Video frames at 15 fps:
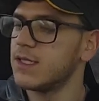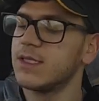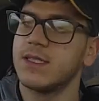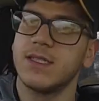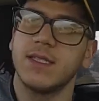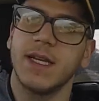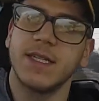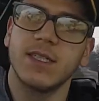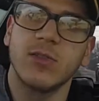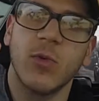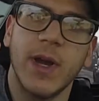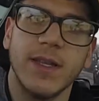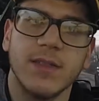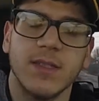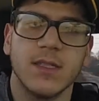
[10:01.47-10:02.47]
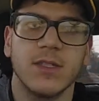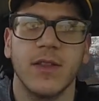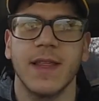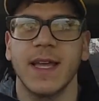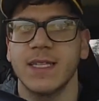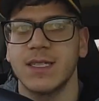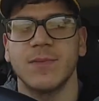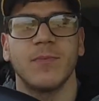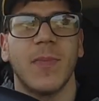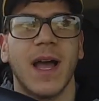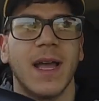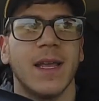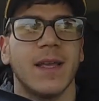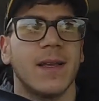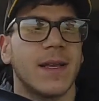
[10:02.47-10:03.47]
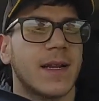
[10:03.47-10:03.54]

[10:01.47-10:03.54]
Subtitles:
620. So that's my